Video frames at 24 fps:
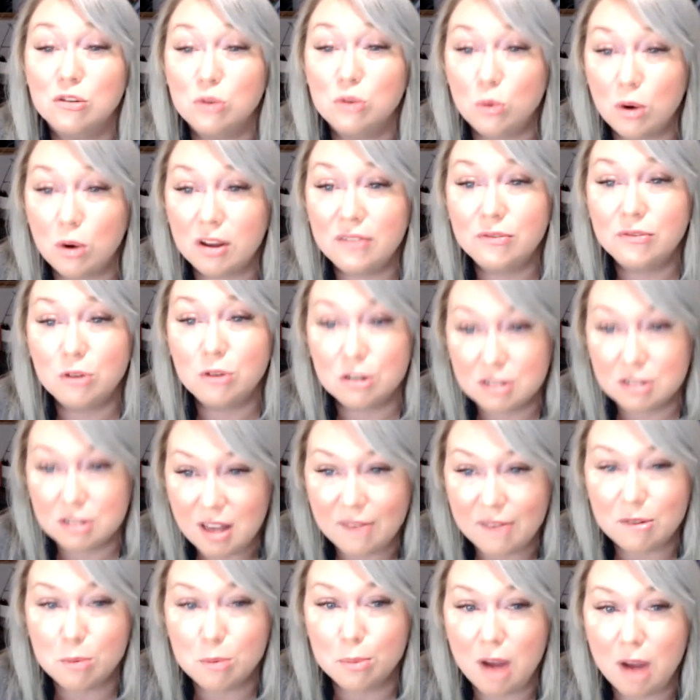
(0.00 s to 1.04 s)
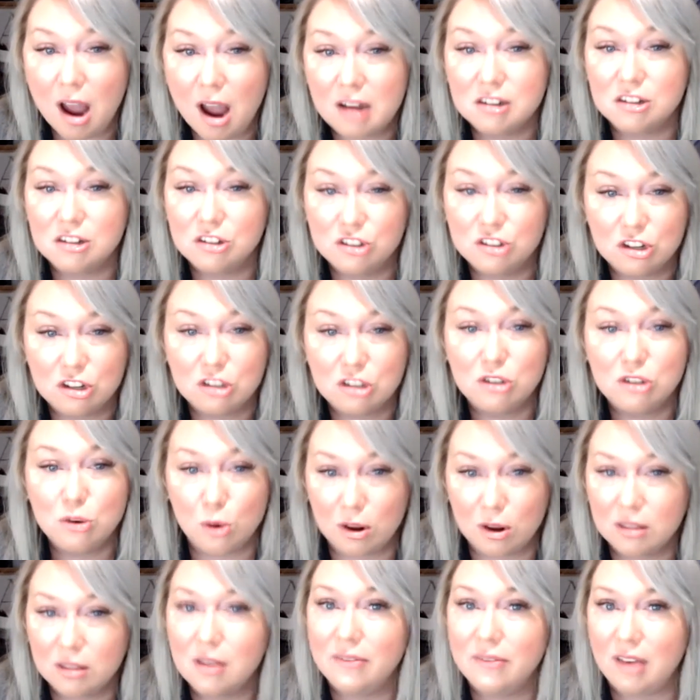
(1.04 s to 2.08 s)
24 7 practice just
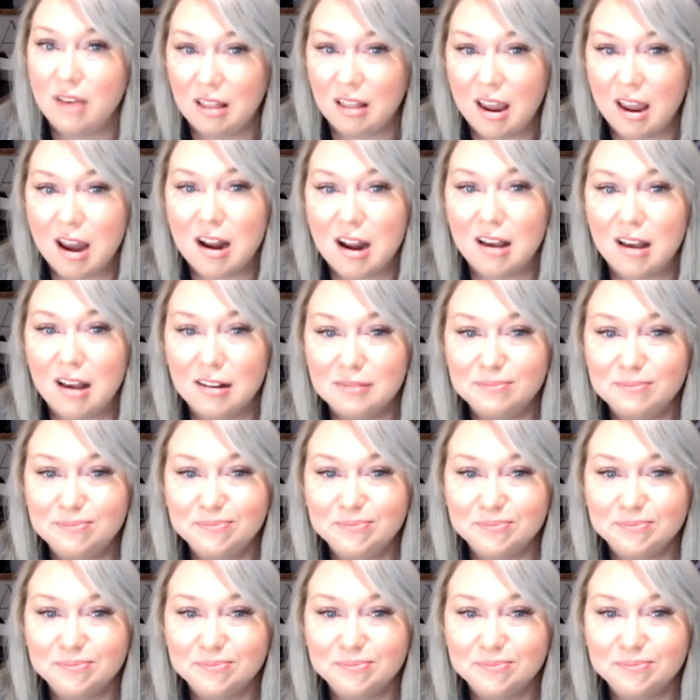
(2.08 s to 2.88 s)
north of Atlanta.